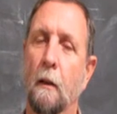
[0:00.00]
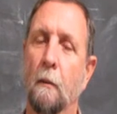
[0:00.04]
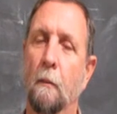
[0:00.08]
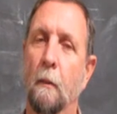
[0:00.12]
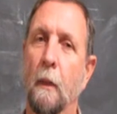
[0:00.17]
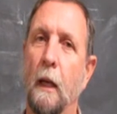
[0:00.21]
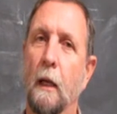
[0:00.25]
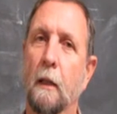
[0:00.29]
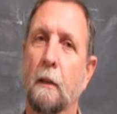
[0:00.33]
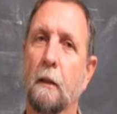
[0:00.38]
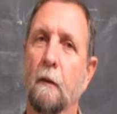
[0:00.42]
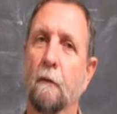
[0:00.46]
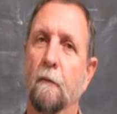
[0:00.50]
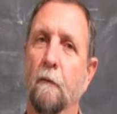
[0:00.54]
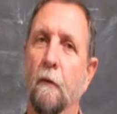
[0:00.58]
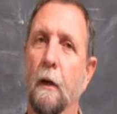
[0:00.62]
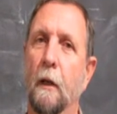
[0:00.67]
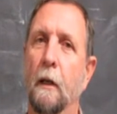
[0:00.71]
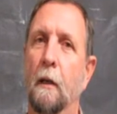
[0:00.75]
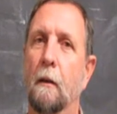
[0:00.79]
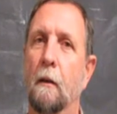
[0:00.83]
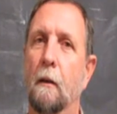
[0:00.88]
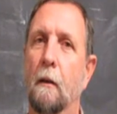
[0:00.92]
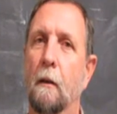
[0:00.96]

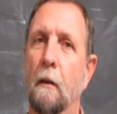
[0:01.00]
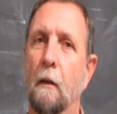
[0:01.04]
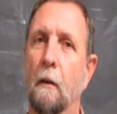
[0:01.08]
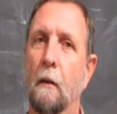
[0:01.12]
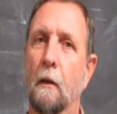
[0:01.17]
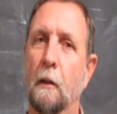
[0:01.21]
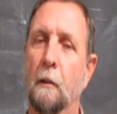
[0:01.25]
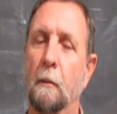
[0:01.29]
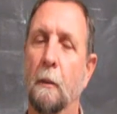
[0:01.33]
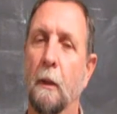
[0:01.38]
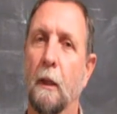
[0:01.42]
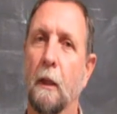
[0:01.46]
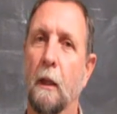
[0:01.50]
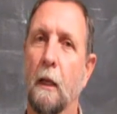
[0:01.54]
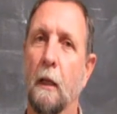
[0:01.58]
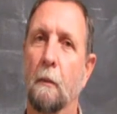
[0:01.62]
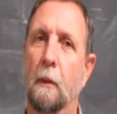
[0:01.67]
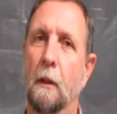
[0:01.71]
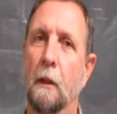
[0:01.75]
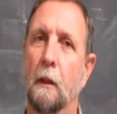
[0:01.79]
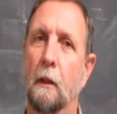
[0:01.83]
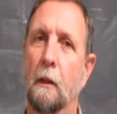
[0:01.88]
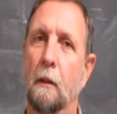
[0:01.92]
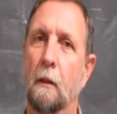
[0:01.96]
magnifying glass
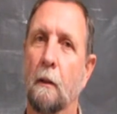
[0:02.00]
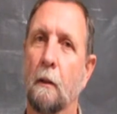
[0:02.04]
becomes,